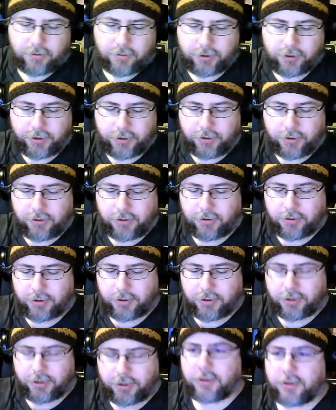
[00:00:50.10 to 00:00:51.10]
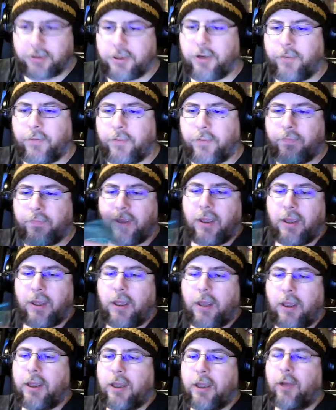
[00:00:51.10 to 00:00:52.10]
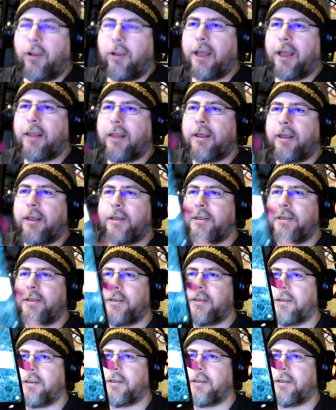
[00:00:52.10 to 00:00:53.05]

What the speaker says: sure. So it can go like this.